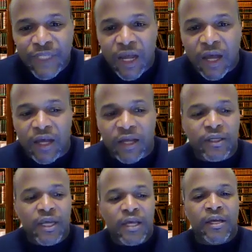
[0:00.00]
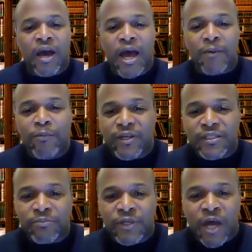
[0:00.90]
God
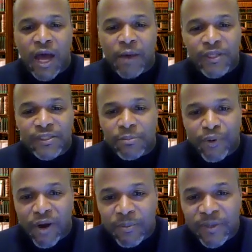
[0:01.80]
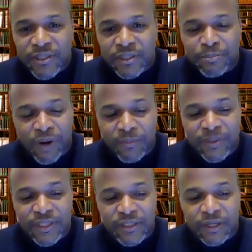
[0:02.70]
wasn't
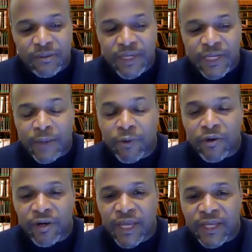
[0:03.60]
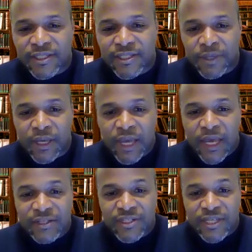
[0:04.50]
promising them that they were going to
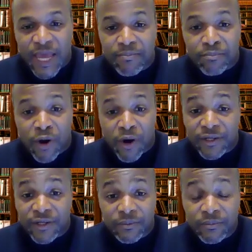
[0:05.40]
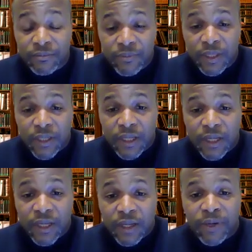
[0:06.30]
escape martyrdom,
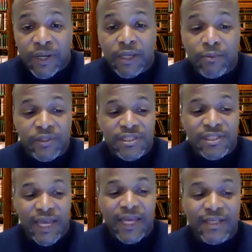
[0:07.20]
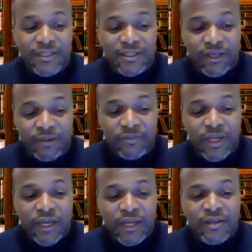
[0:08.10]
but he was saying to them
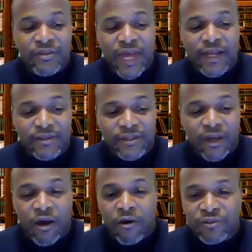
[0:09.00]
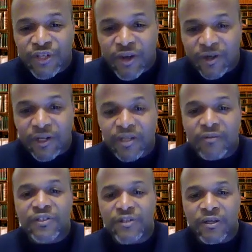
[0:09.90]
that the
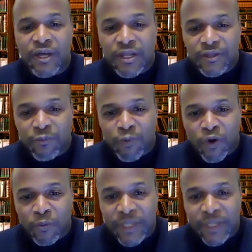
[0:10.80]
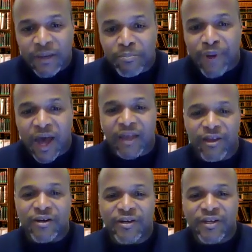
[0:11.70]
alternative to the Roman
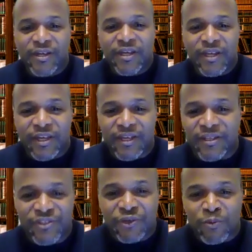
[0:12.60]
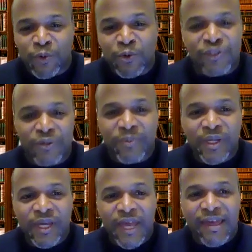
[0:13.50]
Empire is Jerusalem,
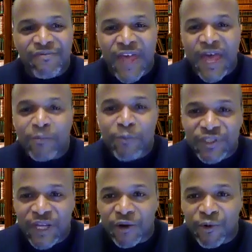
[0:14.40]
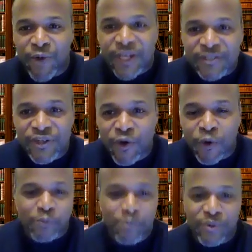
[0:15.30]
and that was their greatest
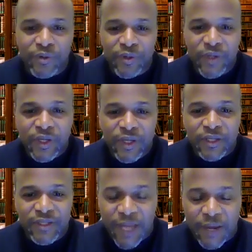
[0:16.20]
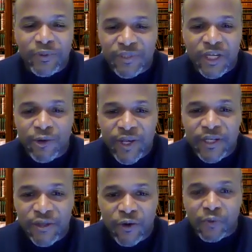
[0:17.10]
hope. That was their
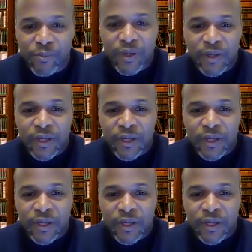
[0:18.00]
greatest hope.